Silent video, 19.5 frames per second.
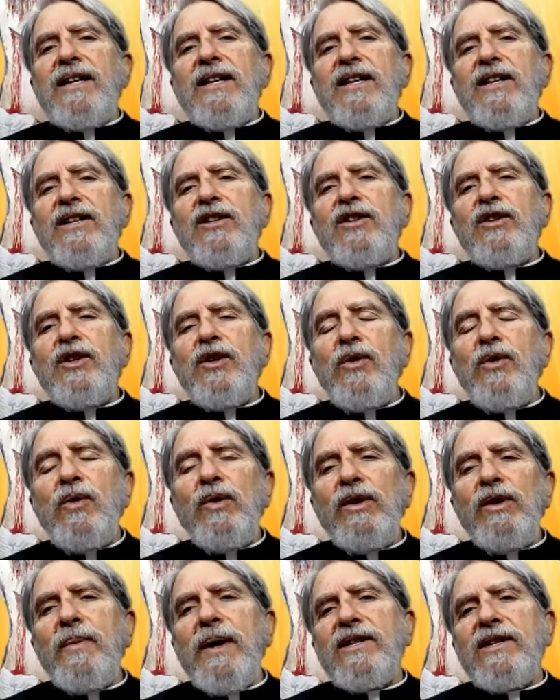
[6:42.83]
You,
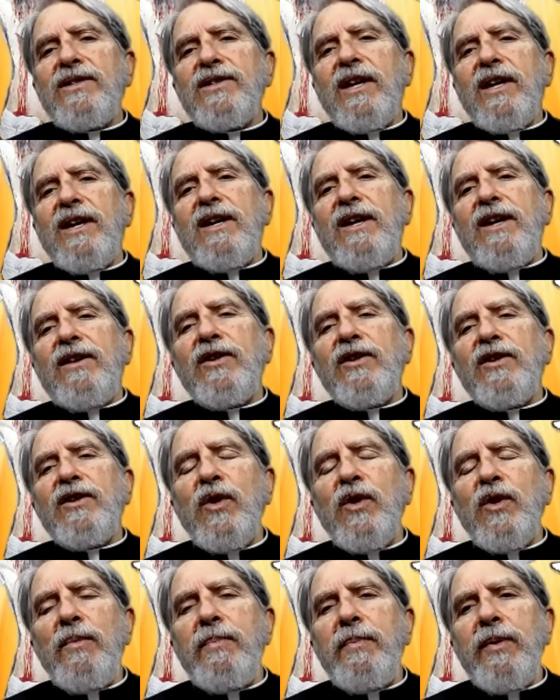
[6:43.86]
Luisa, the
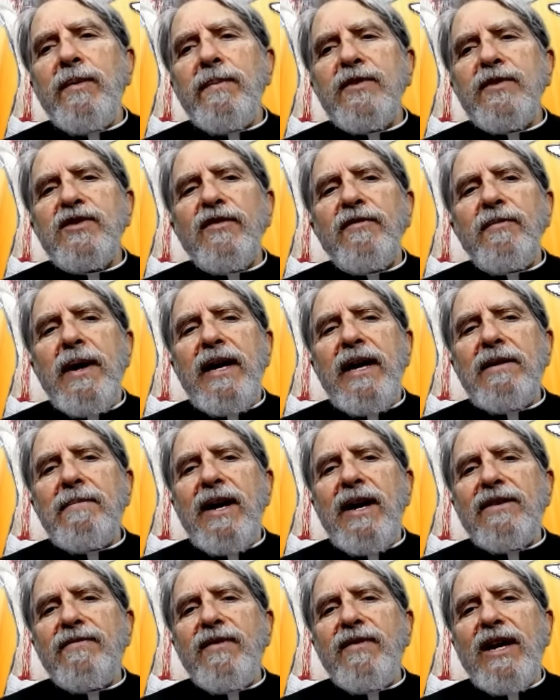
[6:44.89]
sole purpose of making my
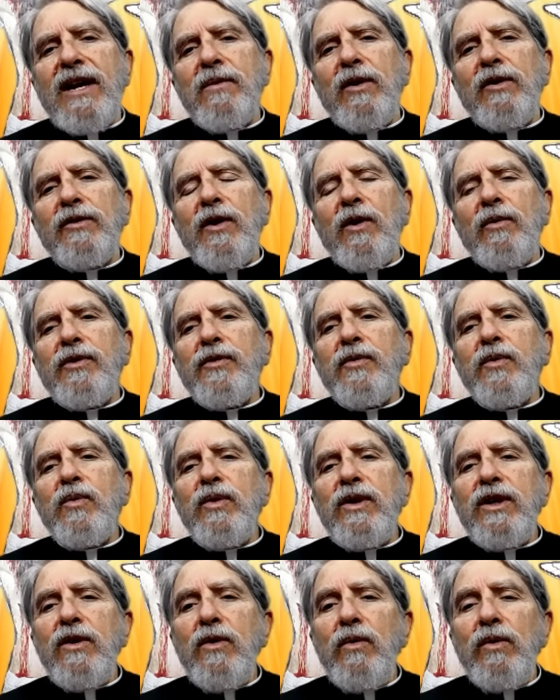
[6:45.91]
divine will known through
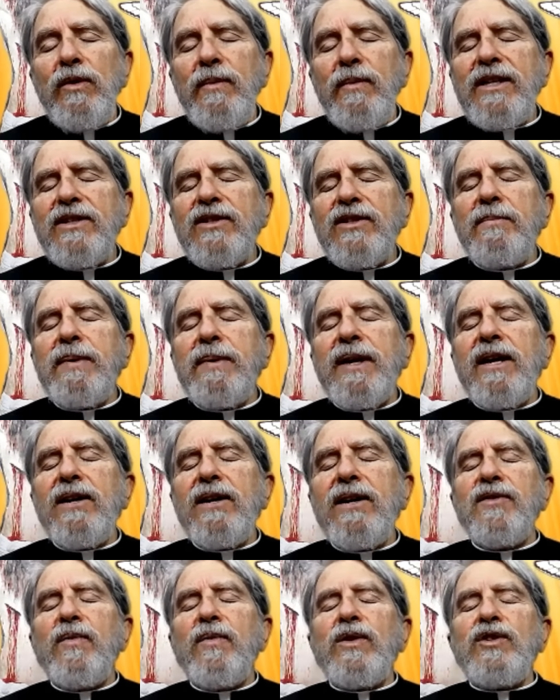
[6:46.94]
you, Luisa, because
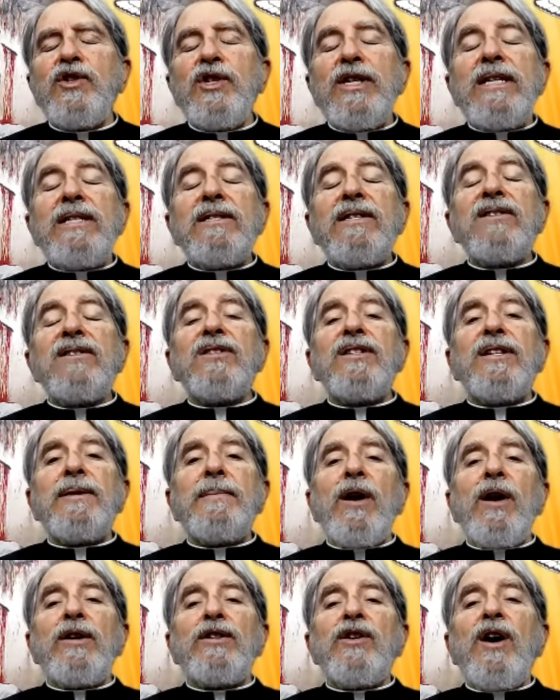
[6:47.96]
of what Jesus and
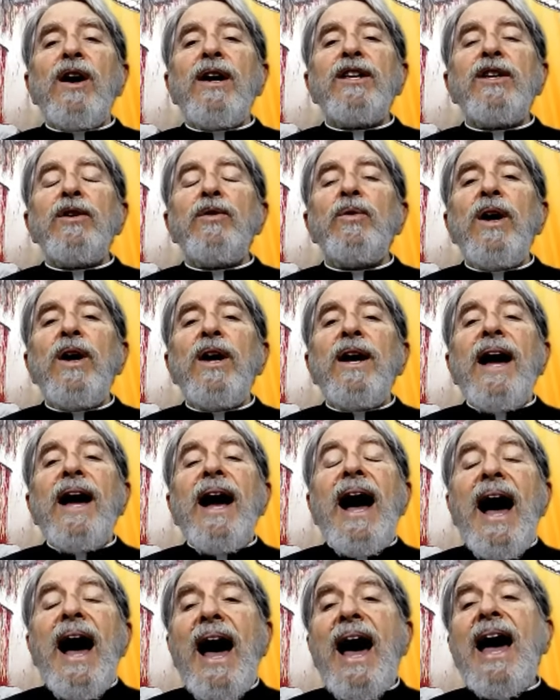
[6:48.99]
Mary taught you,
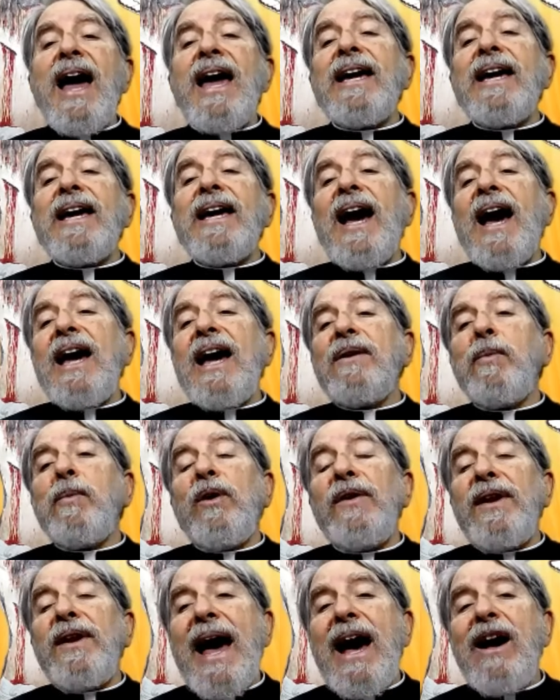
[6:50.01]
I, God, will
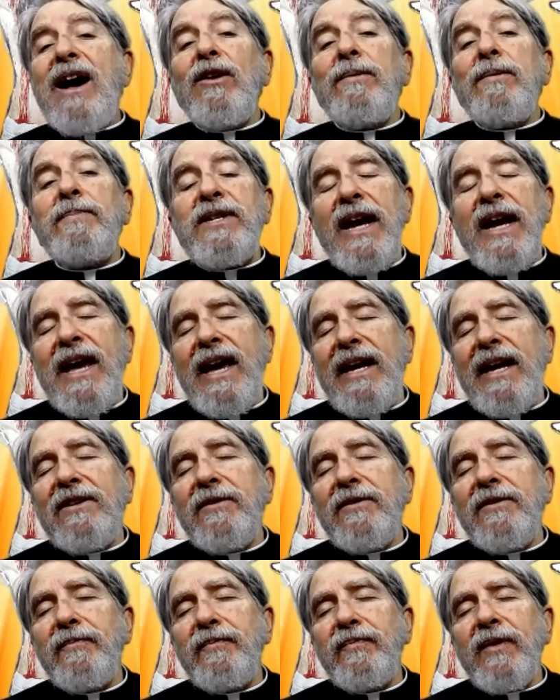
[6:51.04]
now obtain
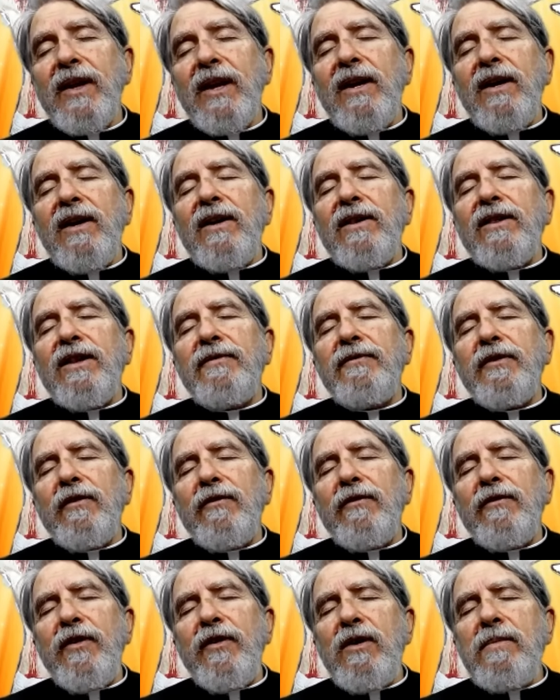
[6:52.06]
the
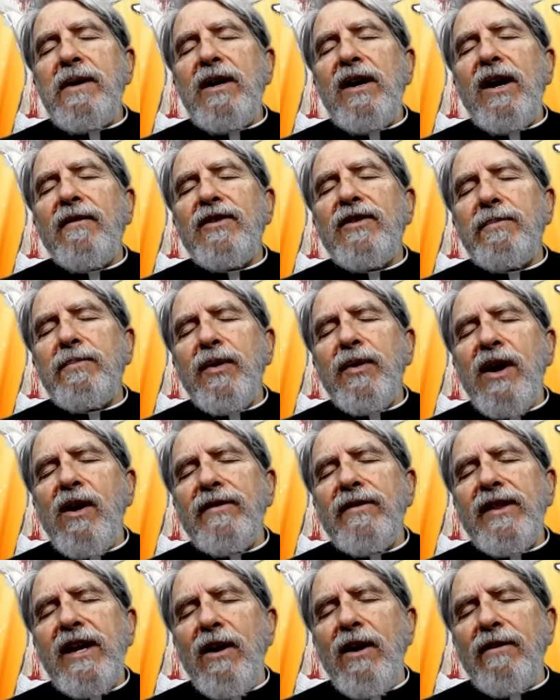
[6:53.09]
fulfillment of the prayer of
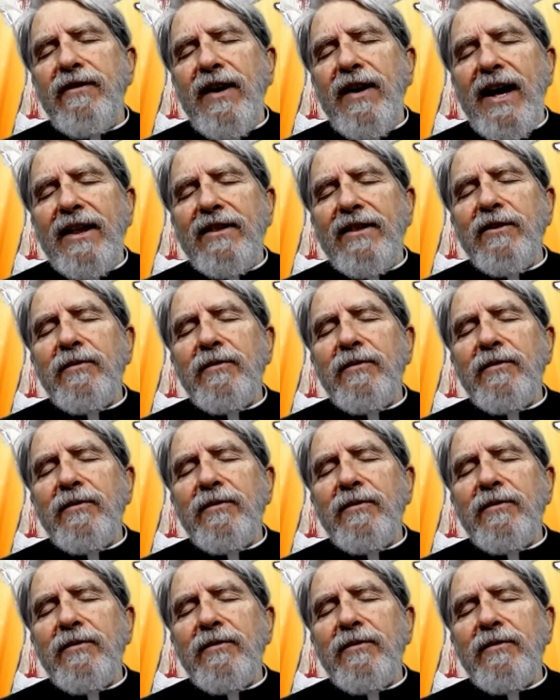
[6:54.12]
the Our Father.